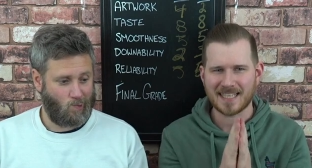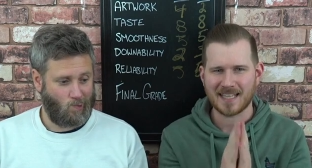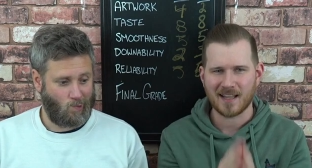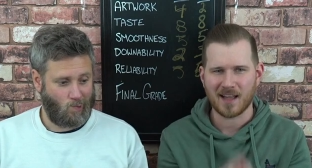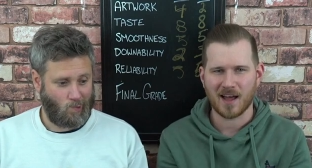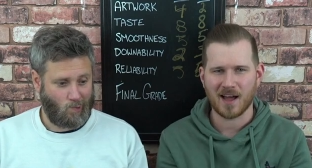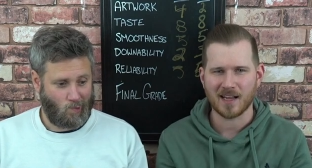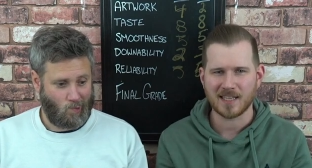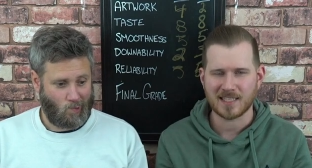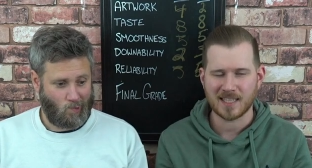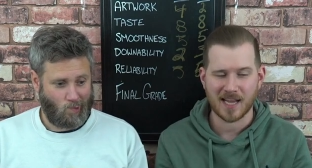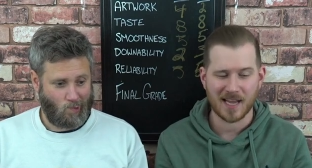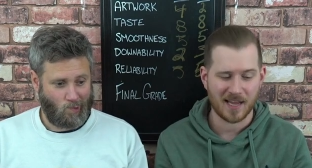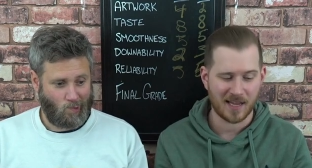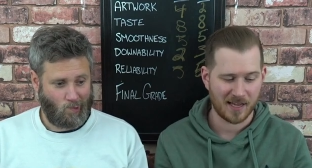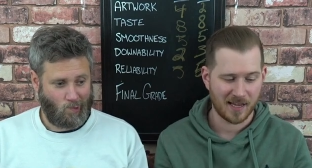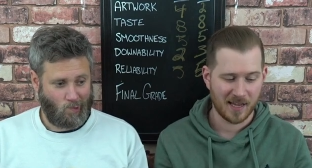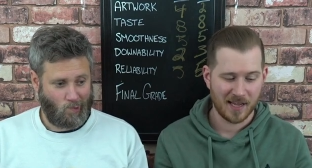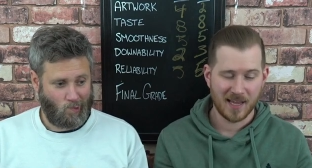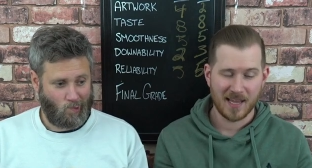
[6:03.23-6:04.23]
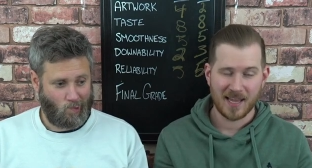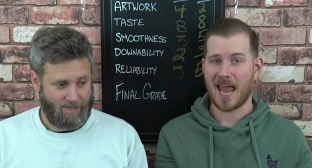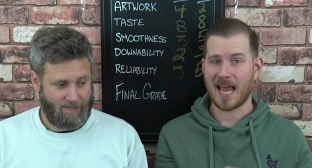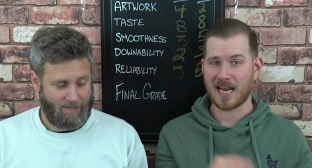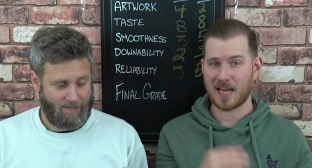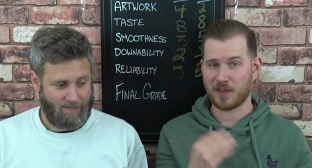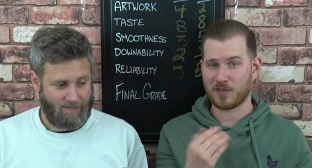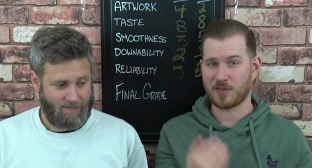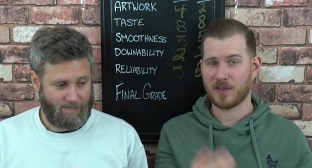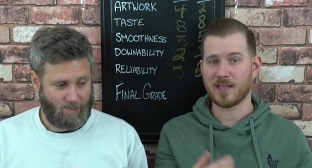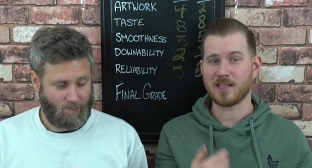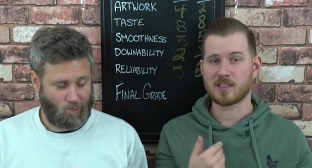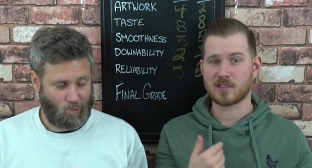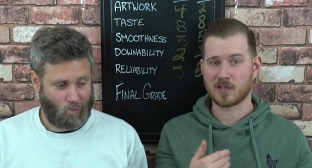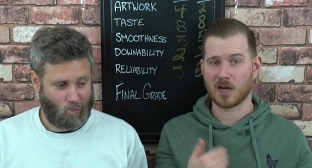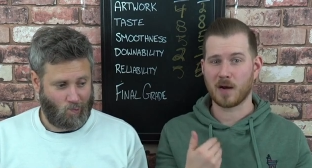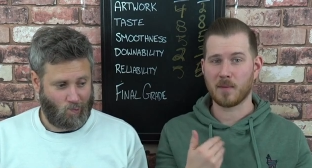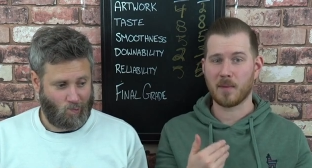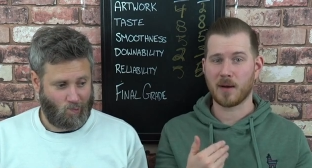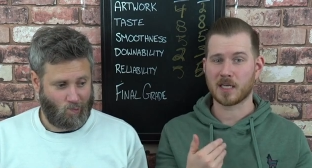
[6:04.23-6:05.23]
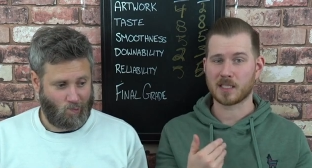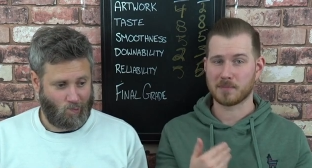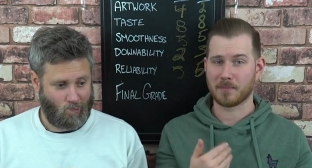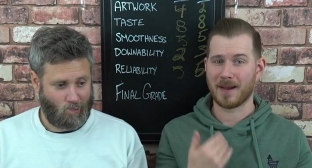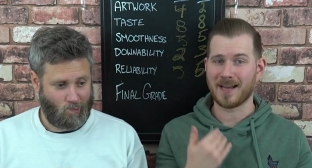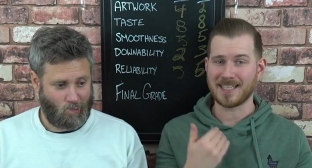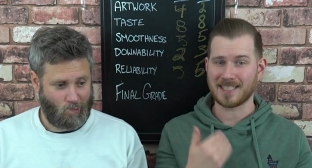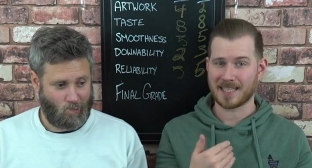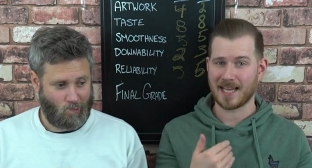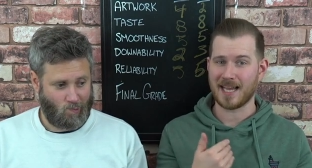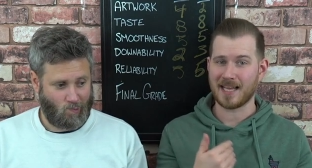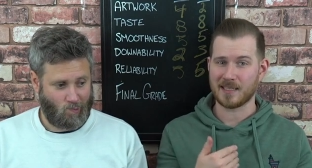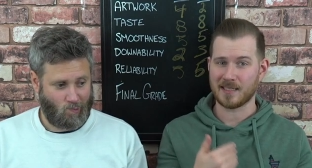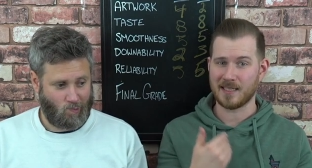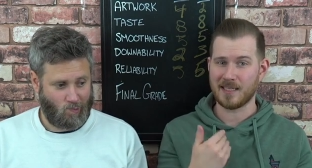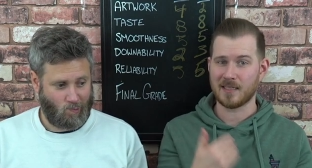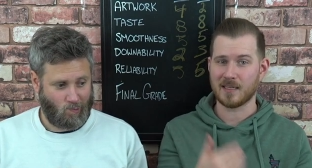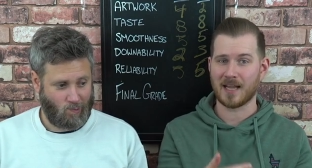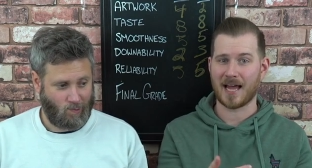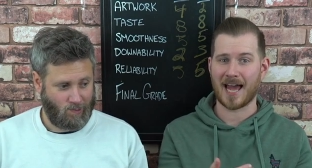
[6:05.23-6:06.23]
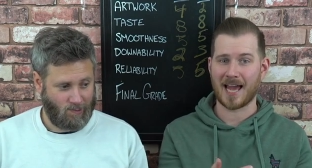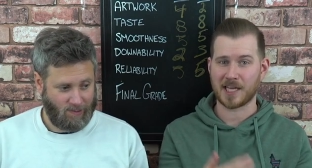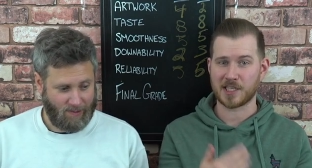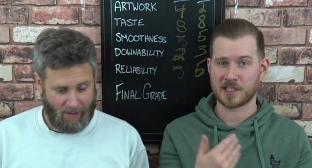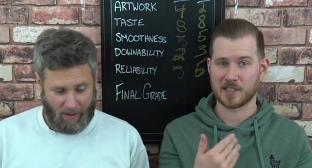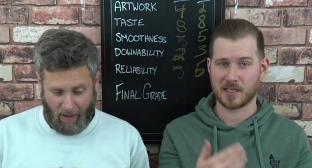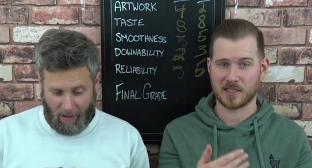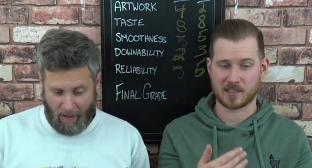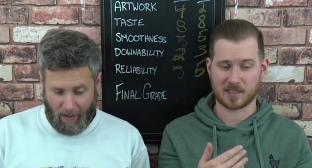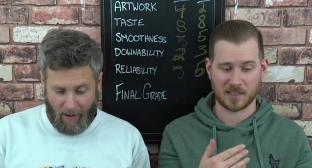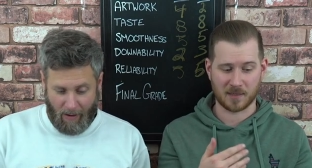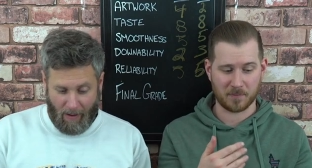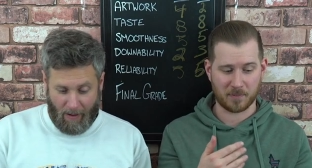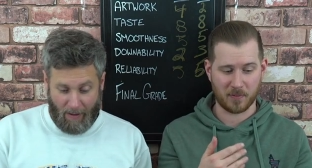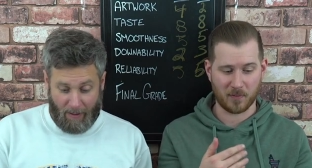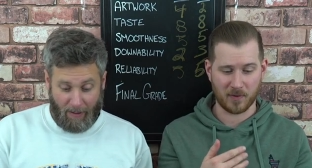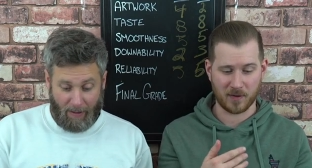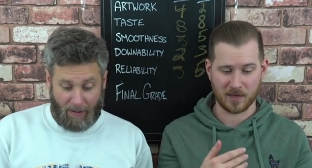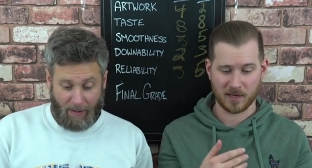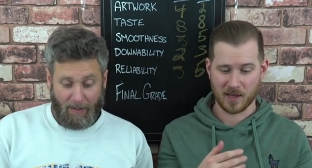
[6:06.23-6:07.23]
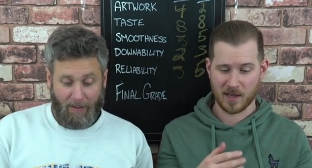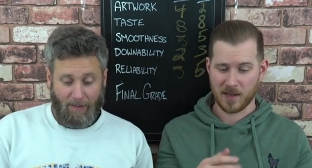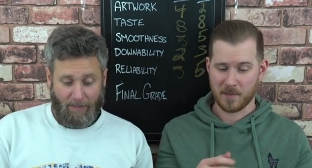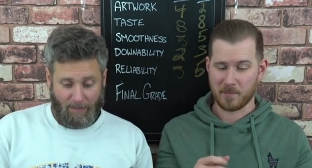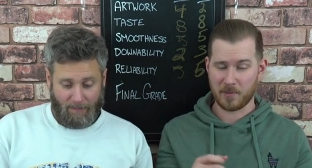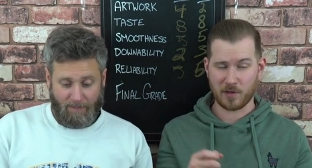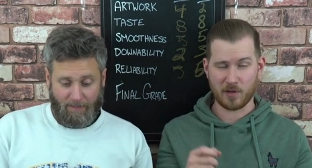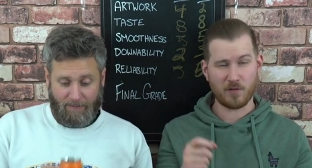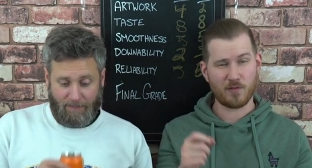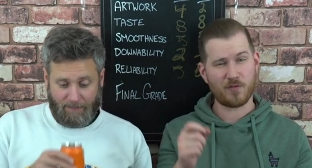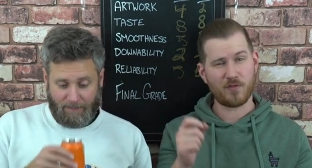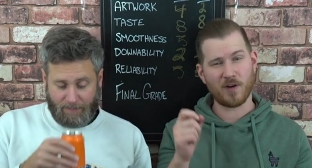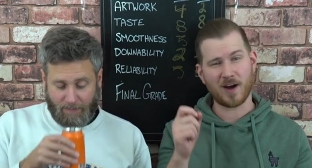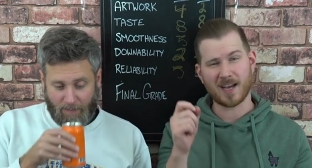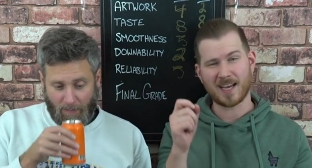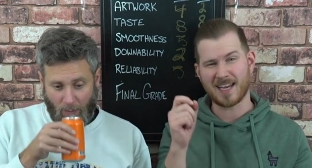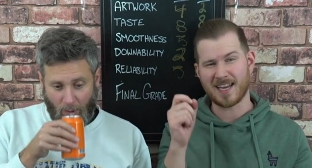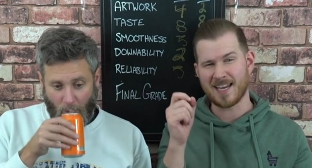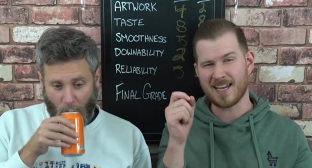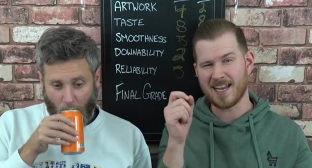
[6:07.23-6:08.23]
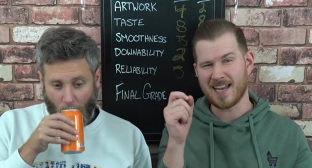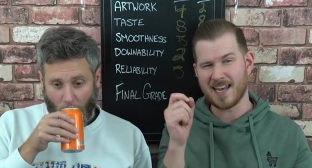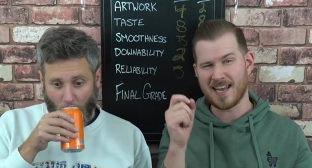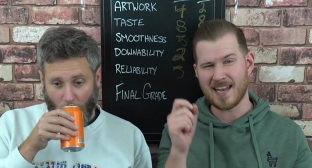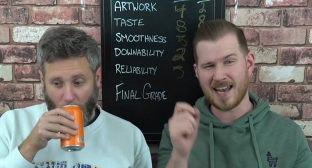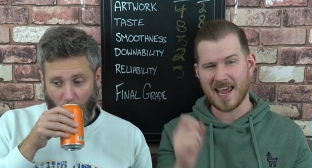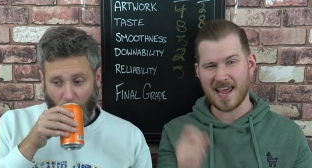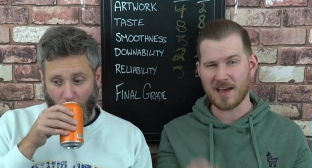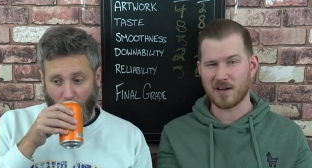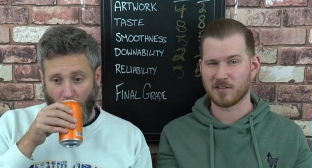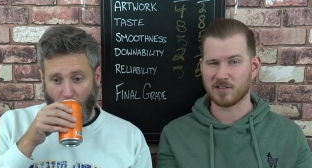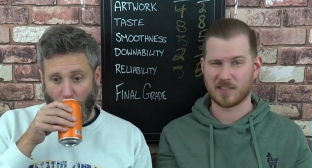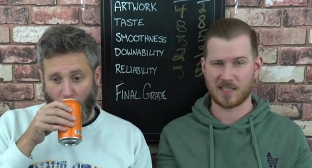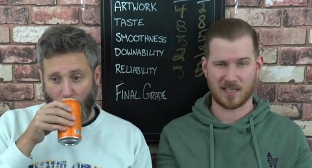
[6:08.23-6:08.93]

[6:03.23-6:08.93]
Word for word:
Speaker 1: latte. And I think Starbucks might take legal action at some point, but you fucking nailed